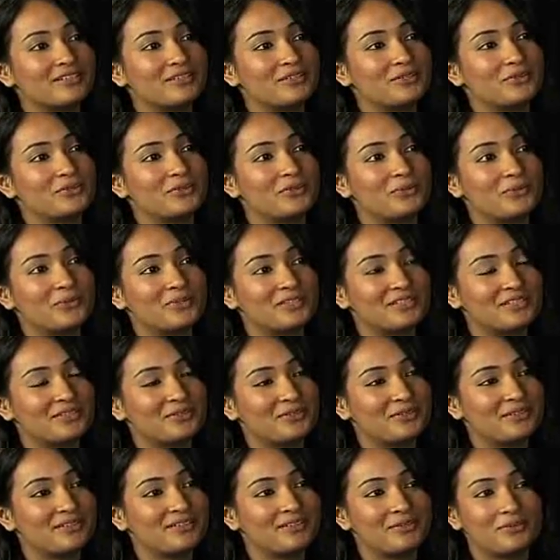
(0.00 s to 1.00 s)
Do you know
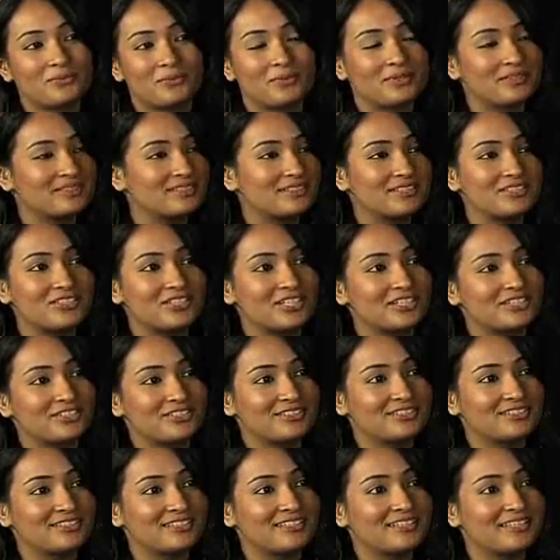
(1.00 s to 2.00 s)
what
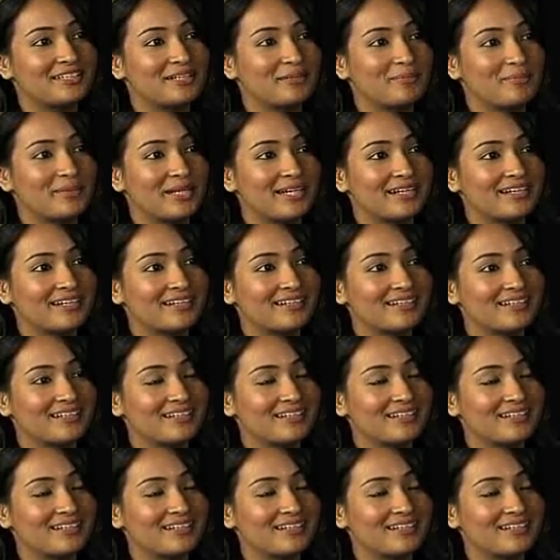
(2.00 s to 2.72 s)
suggestions did they make?